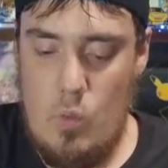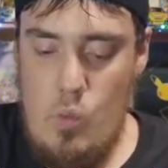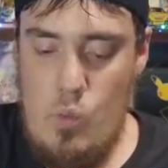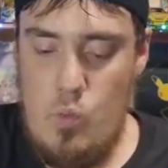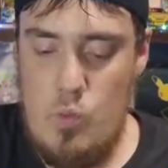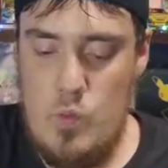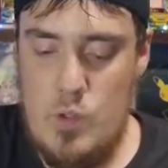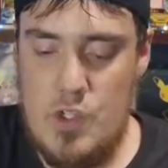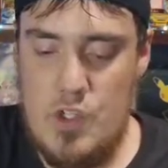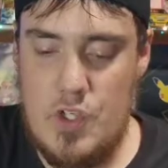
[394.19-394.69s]

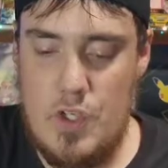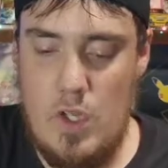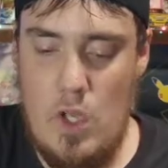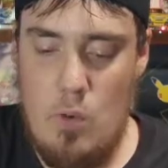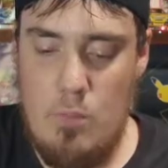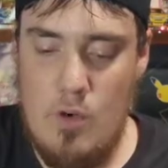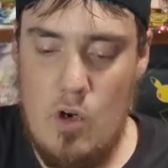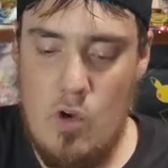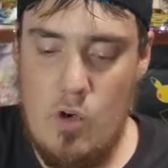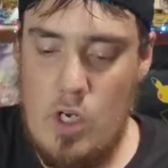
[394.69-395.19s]
ooh,
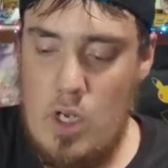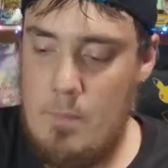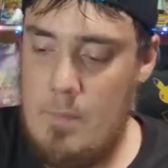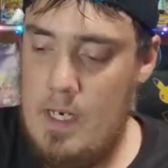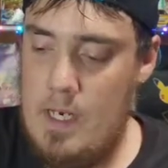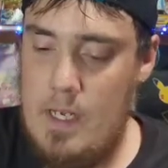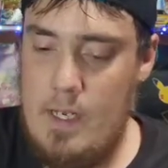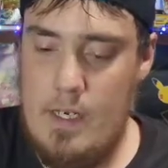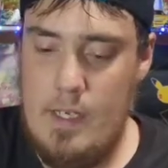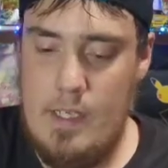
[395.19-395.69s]
Slowbro
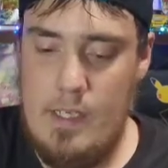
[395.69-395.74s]
coming on